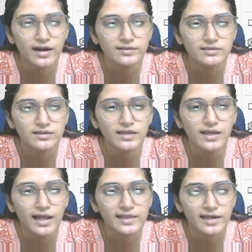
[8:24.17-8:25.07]
three
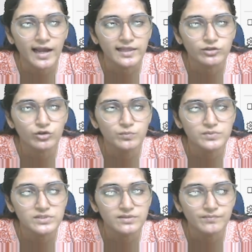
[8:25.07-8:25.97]
alkyl
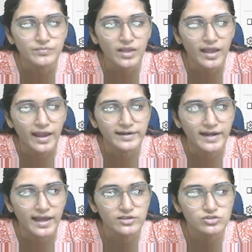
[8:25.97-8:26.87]
groups
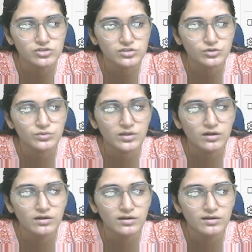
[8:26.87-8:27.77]
attached to
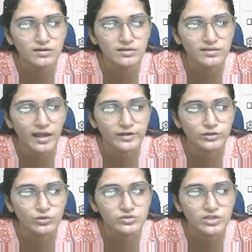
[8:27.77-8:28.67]
the
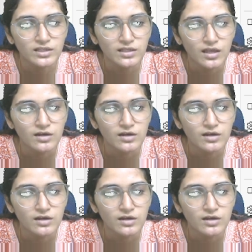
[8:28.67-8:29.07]
nitrogen.